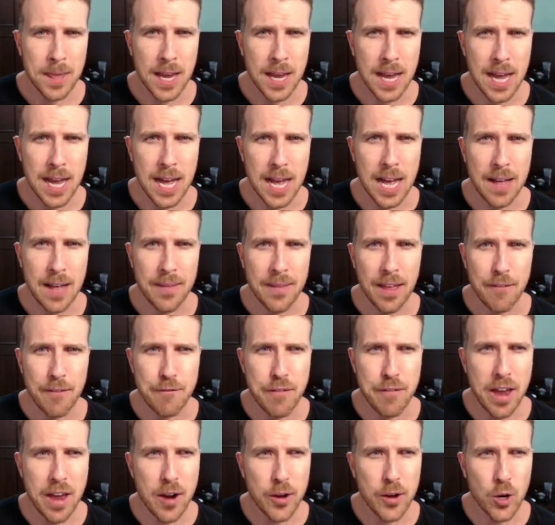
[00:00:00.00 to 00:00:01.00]
A
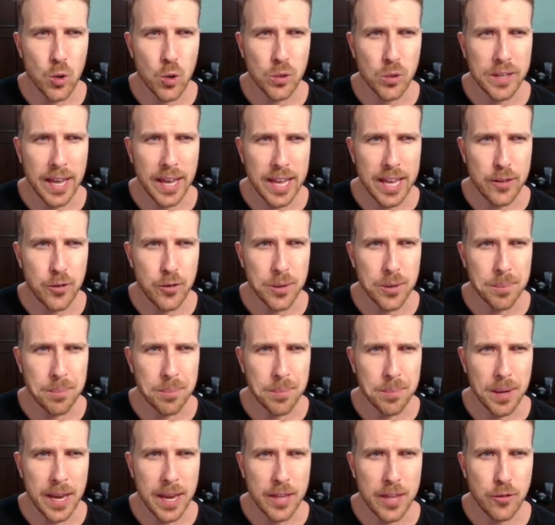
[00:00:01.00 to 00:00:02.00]
very good entry
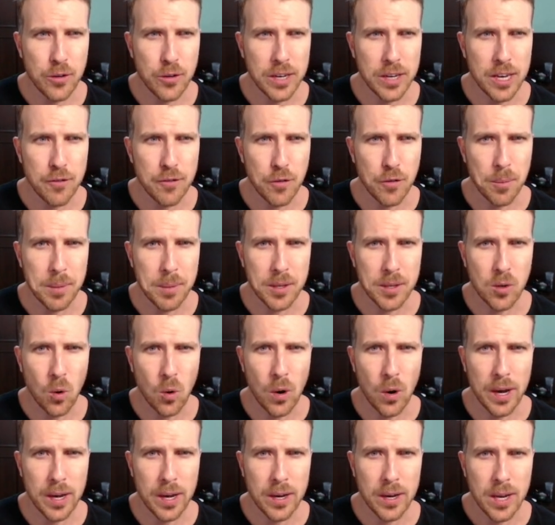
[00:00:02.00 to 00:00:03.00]
here for
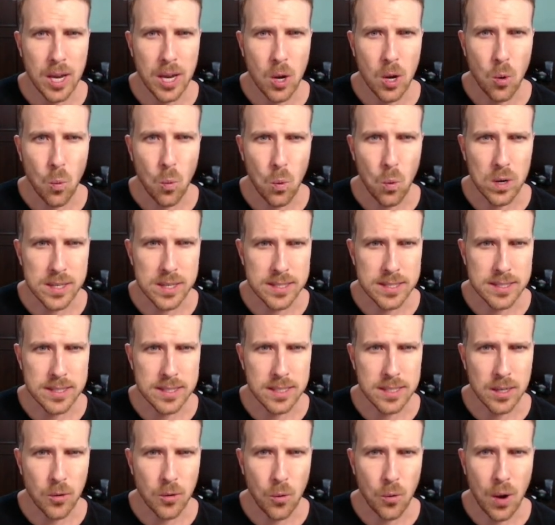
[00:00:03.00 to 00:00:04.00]
Bitcoin
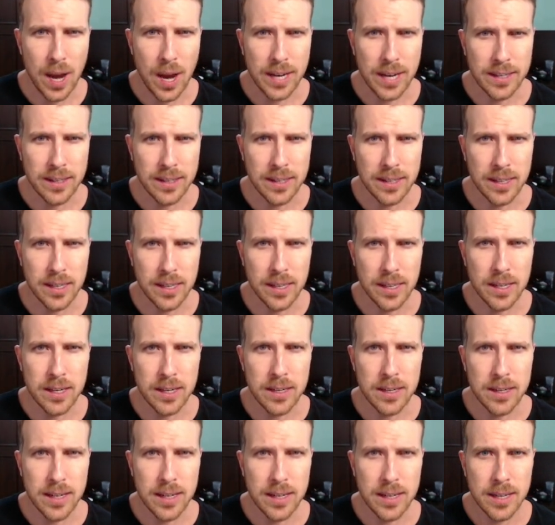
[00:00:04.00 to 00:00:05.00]
was right
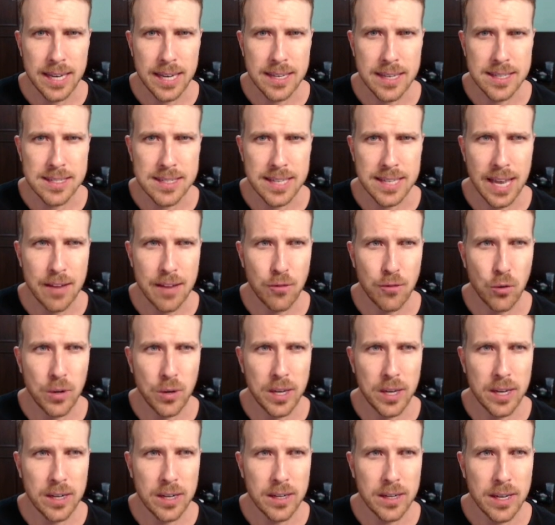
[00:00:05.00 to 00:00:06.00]
here at this level
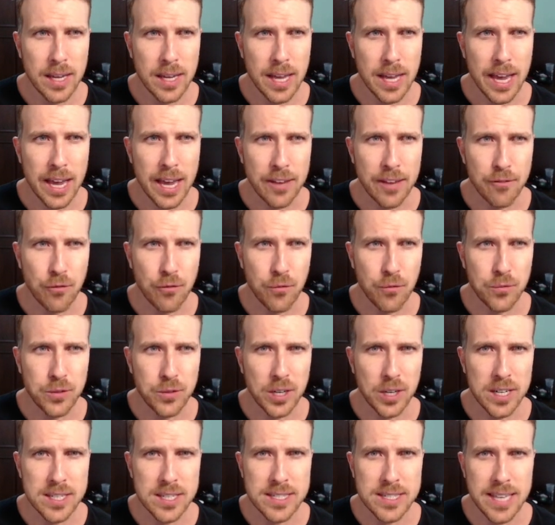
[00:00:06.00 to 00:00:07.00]
here at
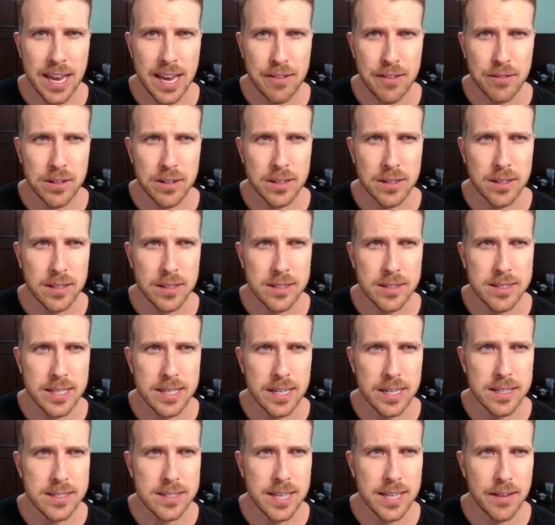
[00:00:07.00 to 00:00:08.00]

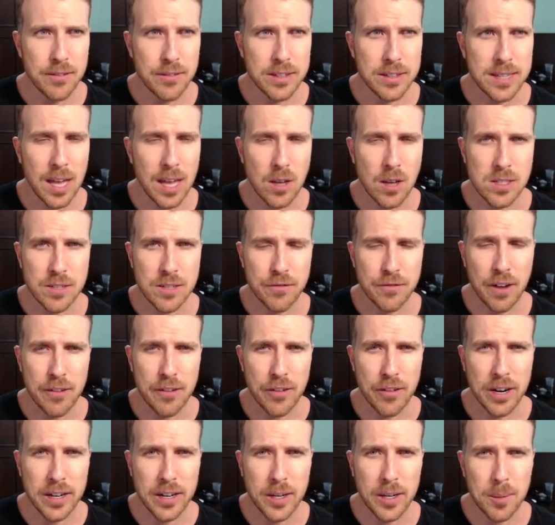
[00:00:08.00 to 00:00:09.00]

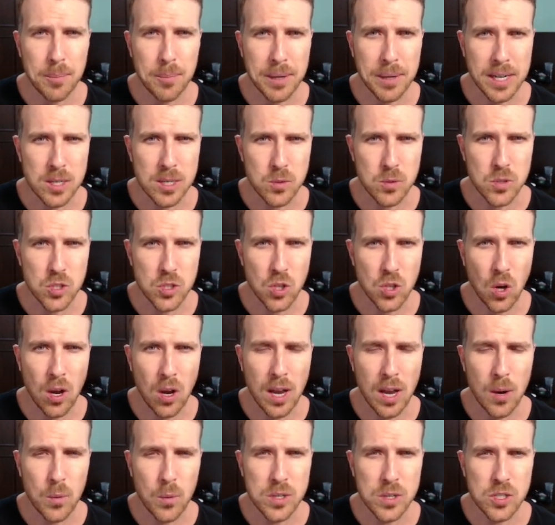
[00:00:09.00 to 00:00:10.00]
37,500, because we
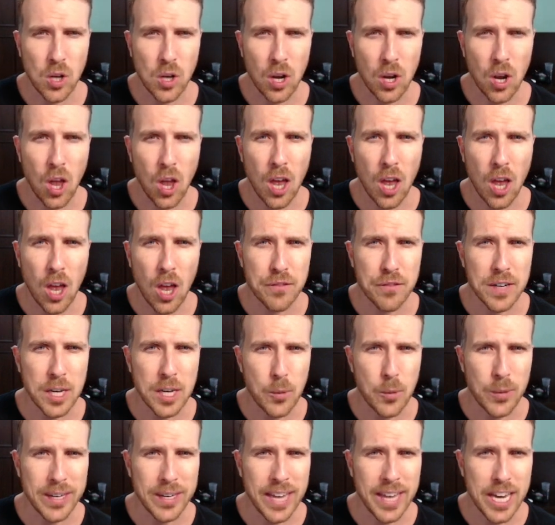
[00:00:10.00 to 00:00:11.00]
saw a lot of
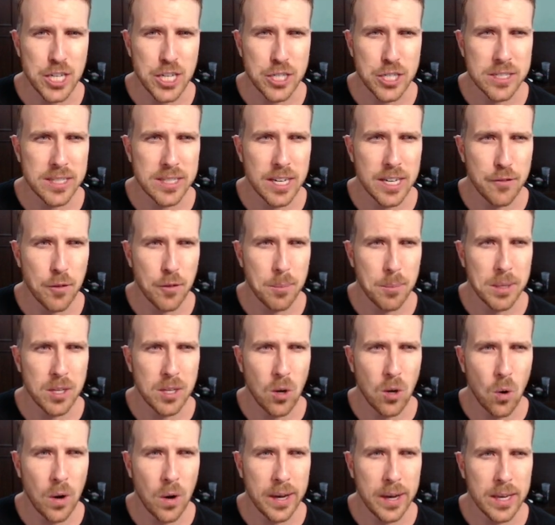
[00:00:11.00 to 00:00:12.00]
liquidations here for
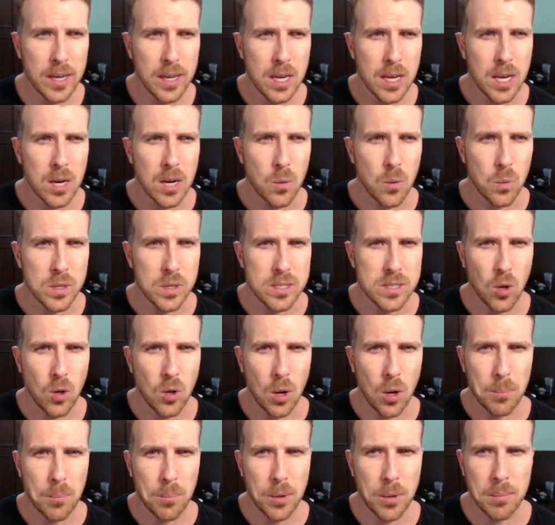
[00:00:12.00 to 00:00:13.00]
Bitcoin. We
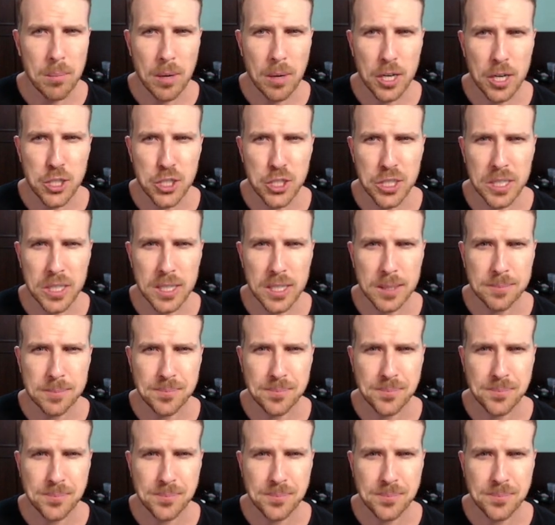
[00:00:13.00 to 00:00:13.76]
saw pretty much here